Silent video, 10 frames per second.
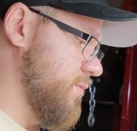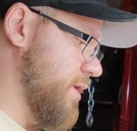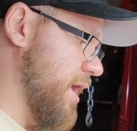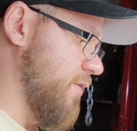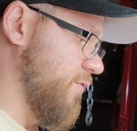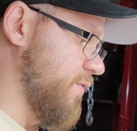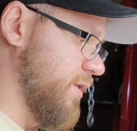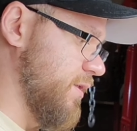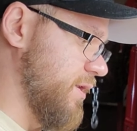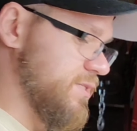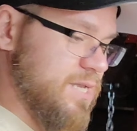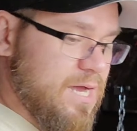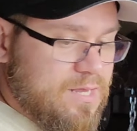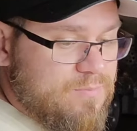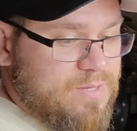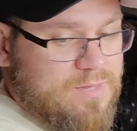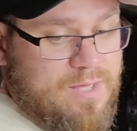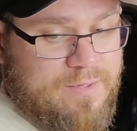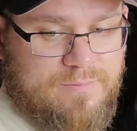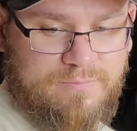I have a feeling it's not going to be like